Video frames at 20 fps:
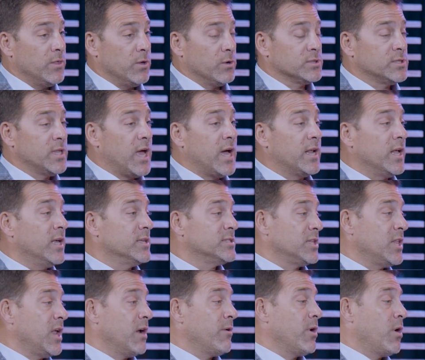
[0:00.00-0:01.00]
There is not a
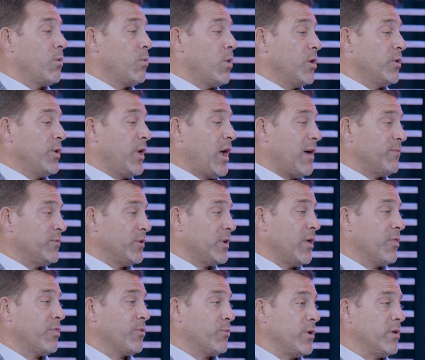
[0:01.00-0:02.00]
scenario where you have to
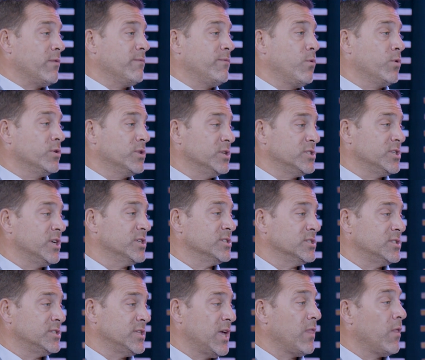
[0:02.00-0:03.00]
get 3 and 4
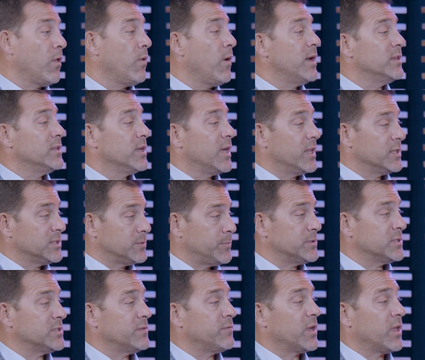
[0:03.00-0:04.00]
decisions down the line to get a
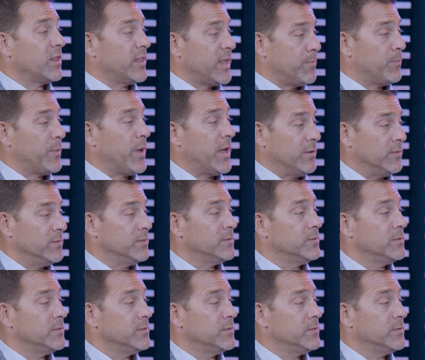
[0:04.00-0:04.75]
specific claim paid.